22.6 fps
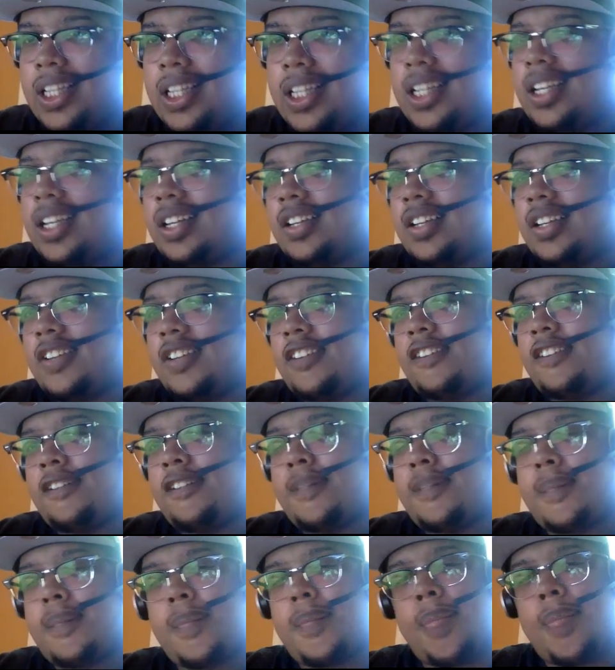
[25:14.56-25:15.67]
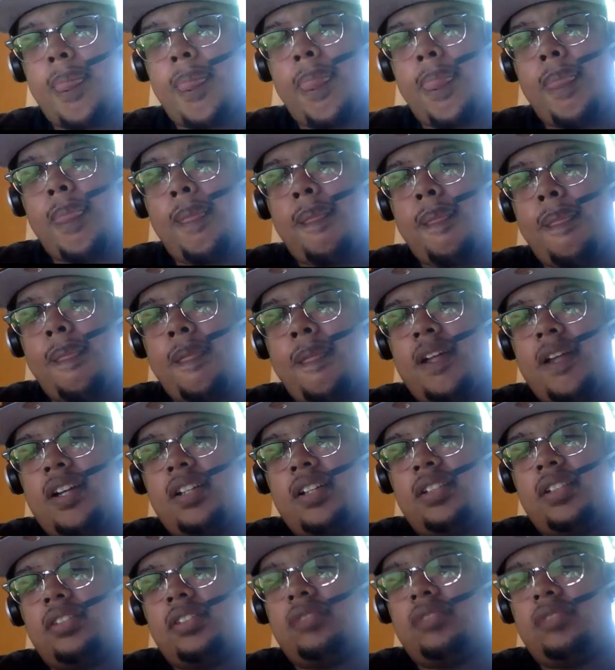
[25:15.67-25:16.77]
with a lot of other races, they probably
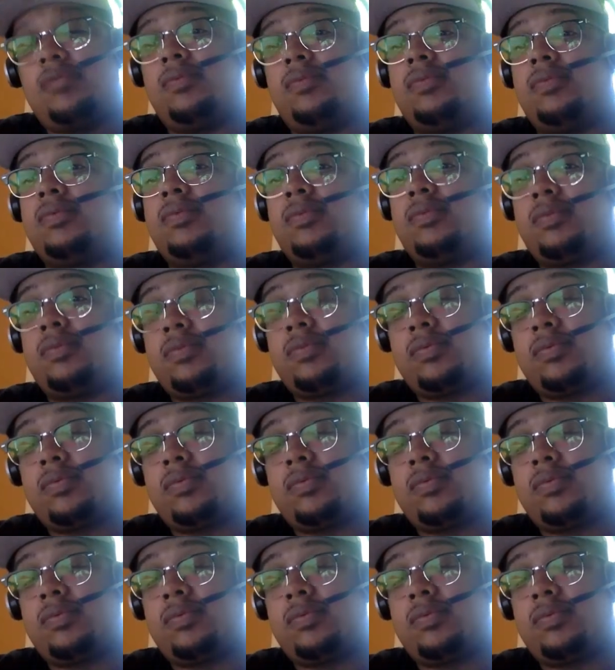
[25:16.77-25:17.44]
feel some mm-hmm. kind of way